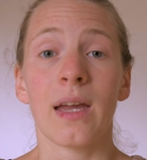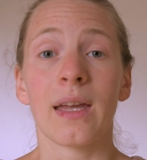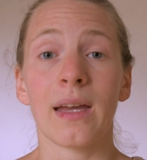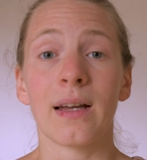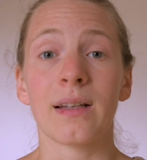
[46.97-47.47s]

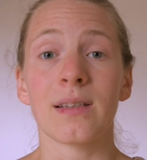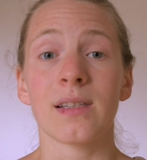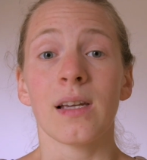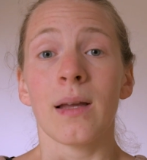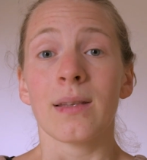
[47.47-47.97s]

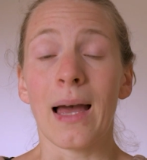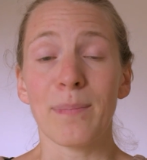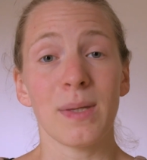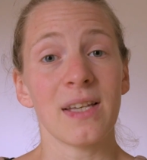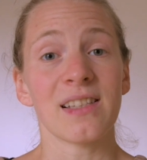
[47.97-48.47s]
And
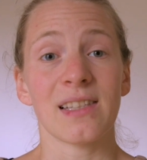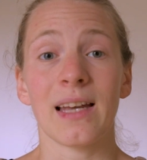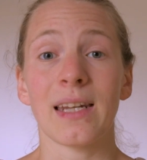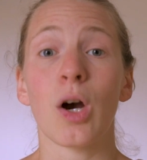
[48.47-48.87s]
that being said,